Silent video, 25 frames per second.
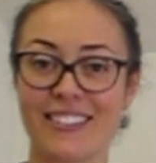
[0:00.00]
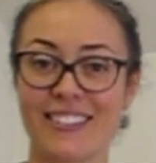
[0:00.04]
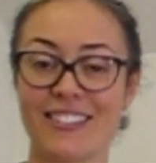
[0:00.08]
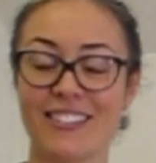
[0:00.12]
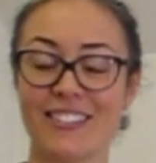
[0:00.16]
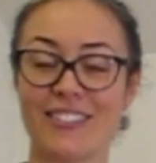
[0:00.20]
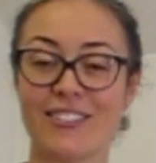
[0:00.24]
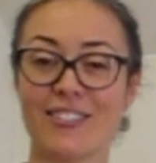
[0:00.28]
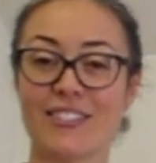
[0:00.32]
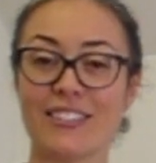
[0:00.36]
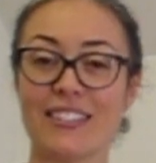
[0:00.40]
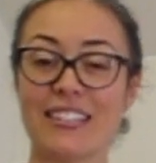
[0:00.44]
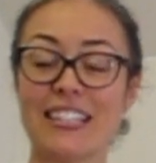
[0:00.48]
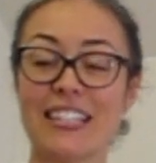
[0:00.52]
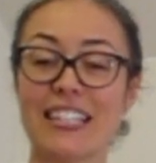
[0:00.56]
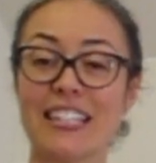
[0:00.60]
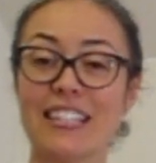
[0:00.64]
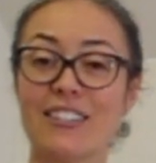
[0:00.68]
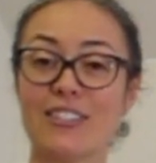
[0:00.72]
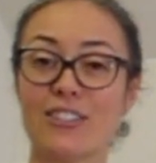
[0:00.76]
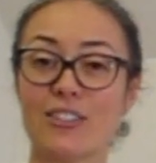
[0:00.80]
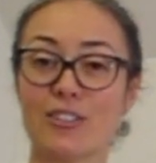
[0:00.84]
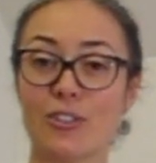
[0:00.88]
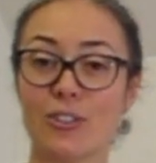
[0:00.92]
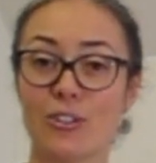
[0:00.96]
So
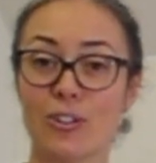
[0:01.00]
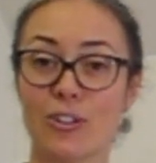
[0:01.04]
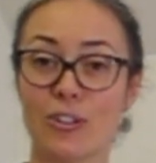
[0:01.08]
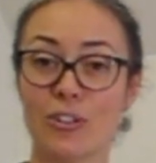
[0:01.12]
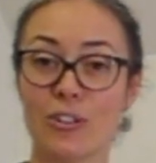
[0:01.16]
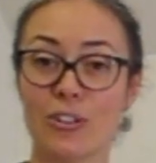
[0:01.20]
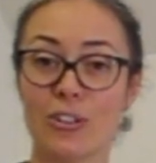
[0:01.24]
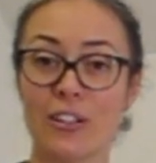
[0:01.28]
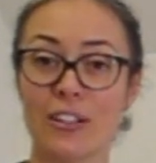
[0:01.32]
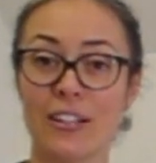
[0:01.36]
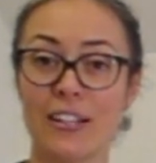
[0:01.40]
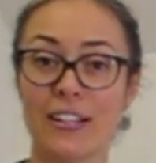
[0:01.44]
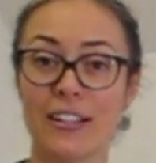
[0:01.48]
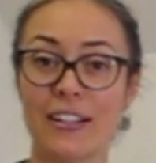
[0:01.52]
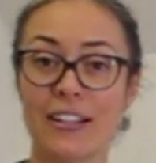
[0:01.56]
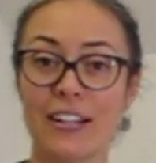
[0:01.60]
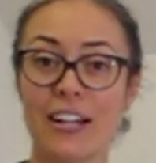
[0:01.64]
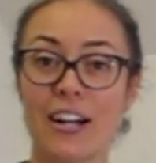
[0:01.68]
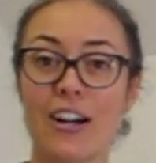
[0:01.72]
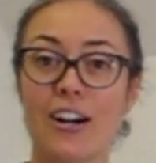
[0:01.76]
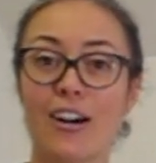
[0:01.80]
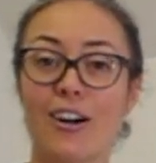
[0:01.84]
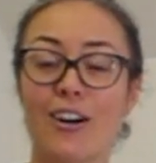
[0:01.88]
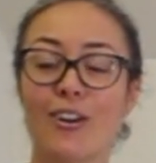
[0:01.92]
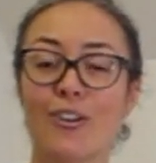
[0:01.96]
sitting tall.
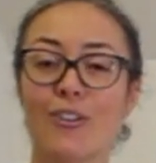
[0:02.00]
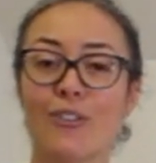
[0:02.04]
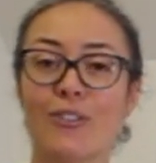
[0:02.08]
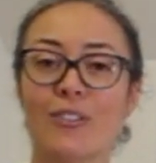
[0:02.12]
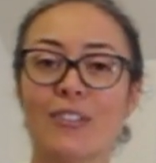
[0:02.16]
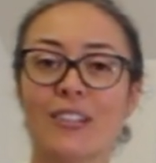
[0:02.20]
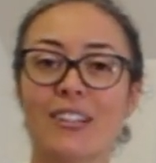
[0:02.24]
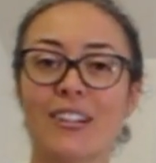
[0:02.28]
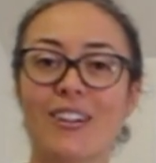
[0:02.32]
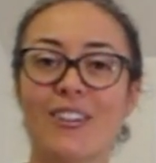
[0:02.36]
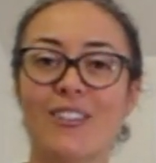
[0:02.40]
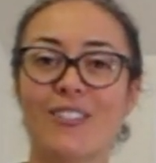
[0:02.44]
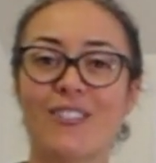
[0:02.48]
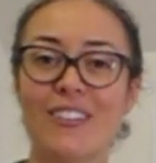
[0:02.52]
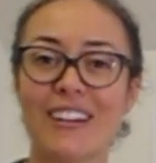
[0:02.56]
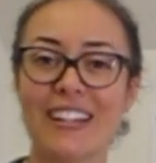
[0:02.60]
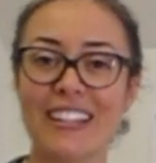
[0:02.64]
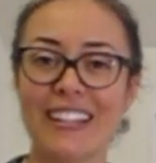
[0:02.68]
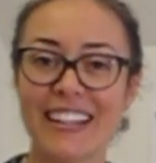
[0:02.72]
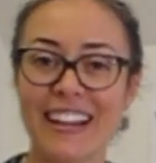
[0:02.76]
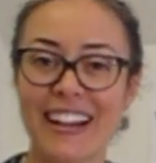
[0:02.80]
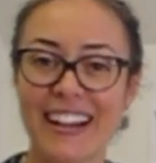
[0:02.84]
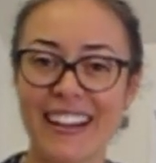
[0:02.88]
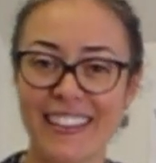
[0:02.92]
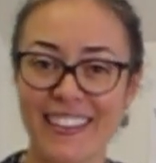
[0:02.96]
Oh,
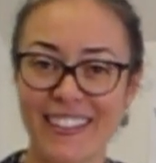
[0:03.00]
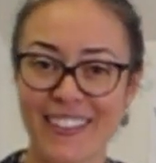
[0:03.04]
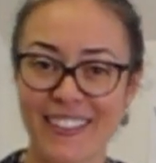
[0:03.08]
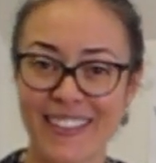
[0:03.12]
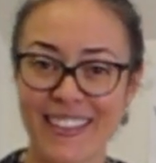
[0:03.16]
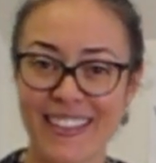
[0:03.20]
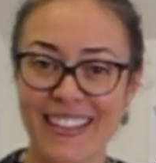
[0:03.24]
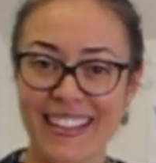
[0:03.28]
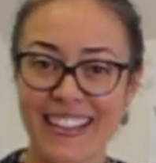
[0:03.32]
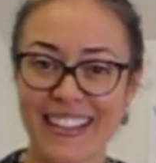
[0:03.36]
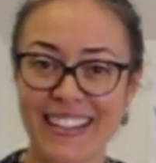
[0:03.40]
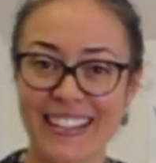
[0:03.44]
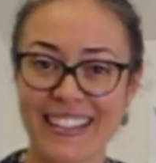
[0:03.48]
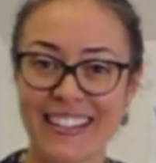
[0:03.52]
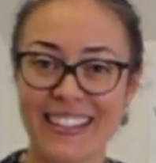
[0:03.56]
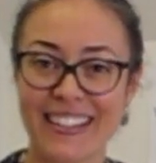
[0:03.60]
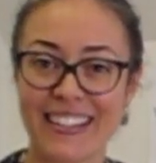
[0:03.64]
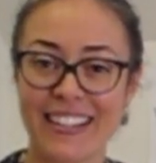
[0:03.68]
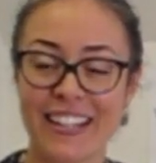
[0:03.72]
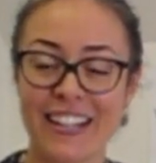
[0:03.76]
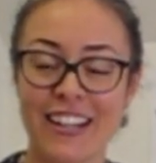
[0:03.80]
one other thing.